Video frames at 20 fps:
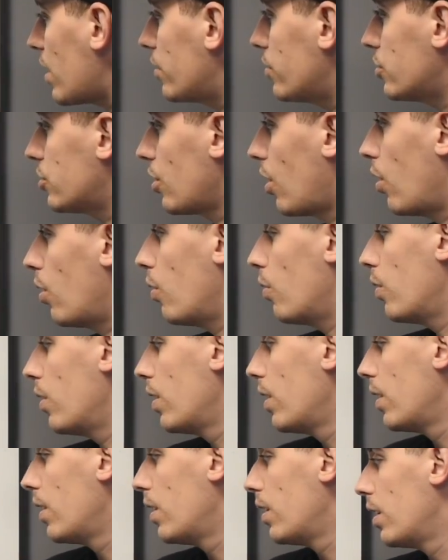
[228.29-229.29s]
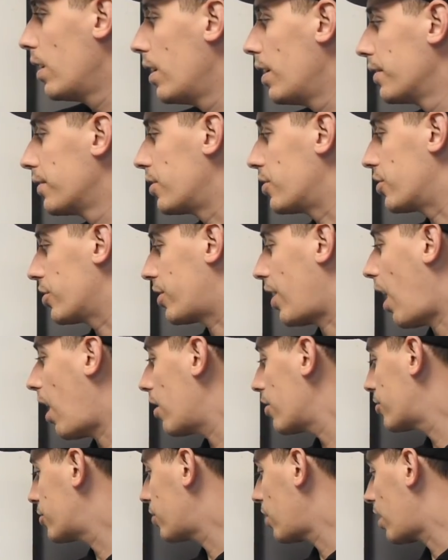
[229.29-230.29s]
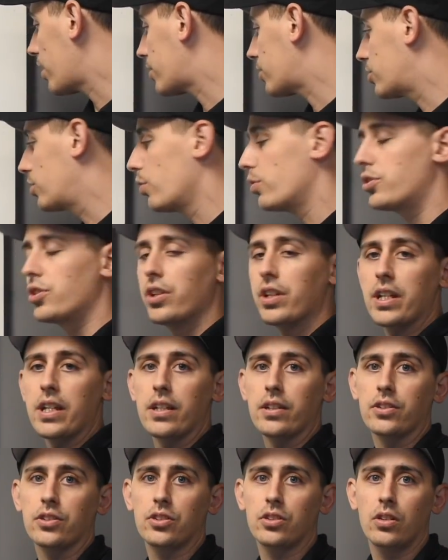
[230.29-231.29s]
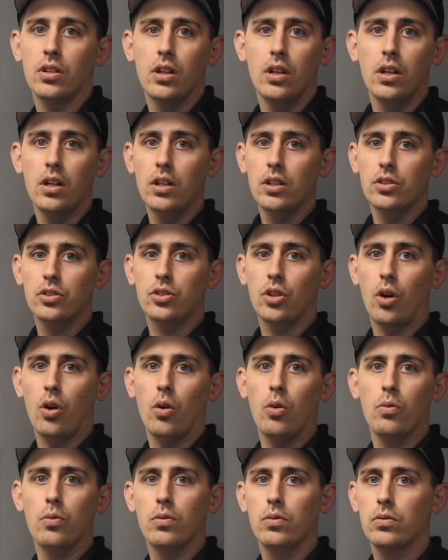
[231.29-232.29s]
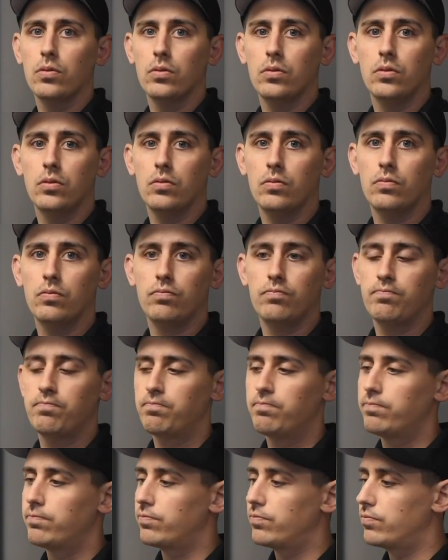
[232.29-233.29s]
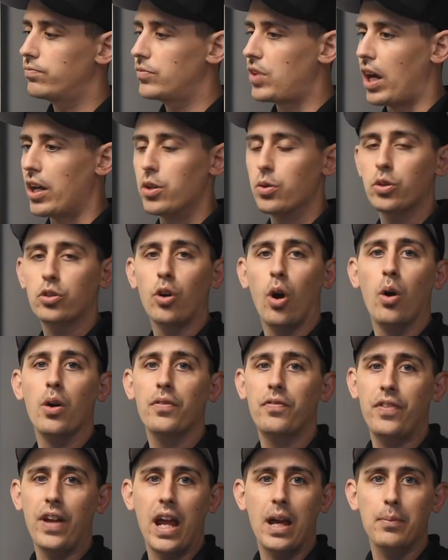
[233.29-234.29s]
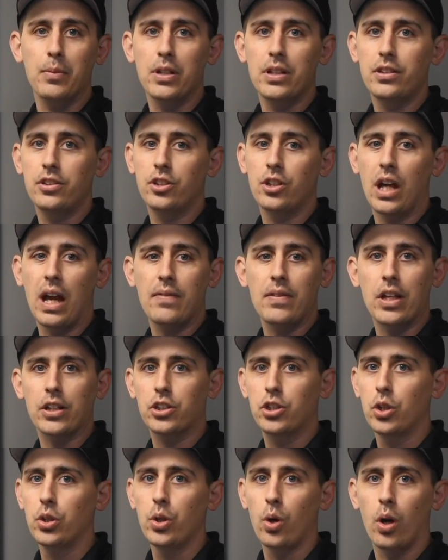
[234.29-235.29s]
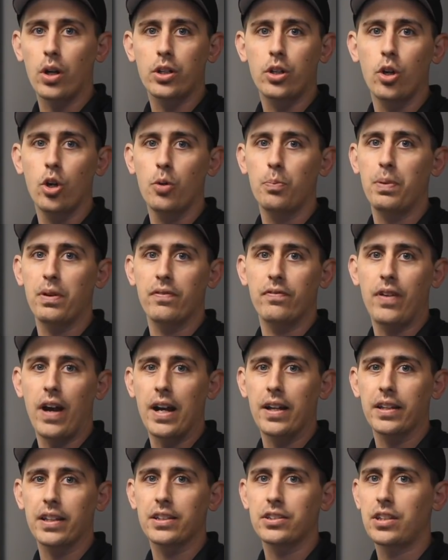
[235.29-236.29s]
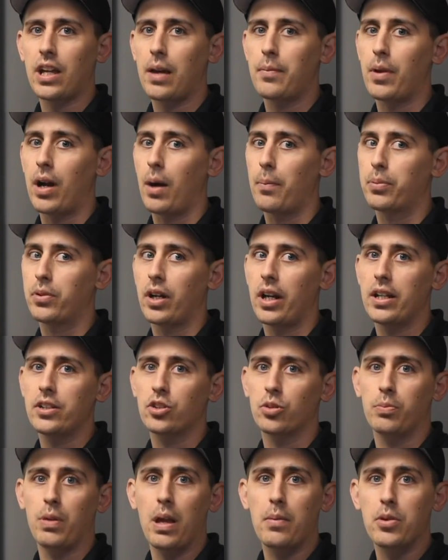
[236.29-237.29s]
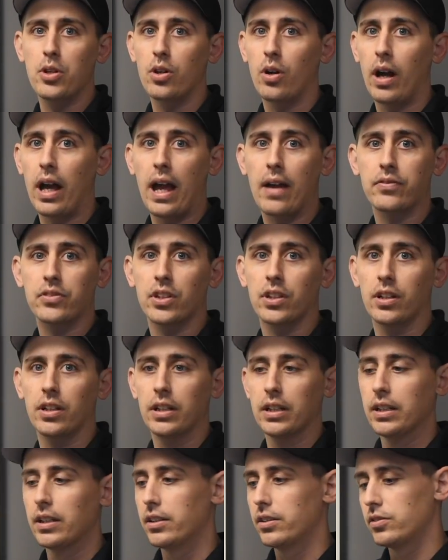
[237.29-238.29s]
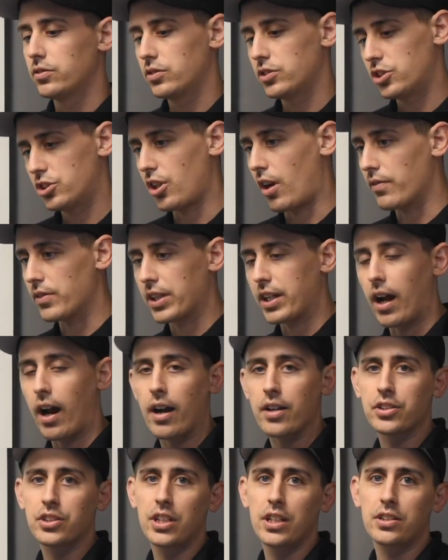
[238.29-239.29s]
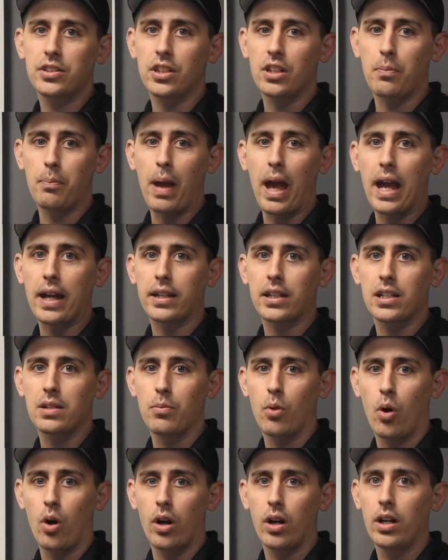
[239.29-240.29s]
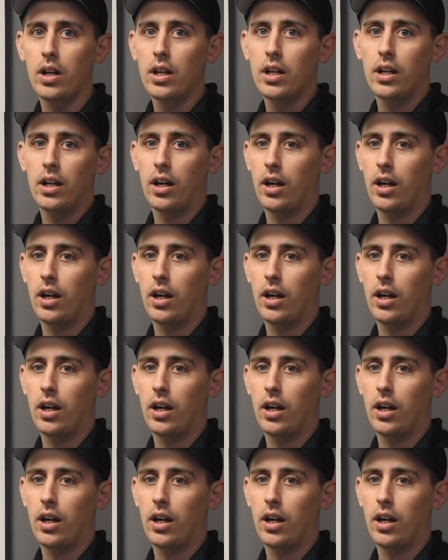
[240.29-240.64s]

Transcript: So does your car or truck suit your needs? So are you a growing family? Do you have that 2-door coupe and finally it's time to upgrade, so maybe you don't have to shove the car seats in the back anymore?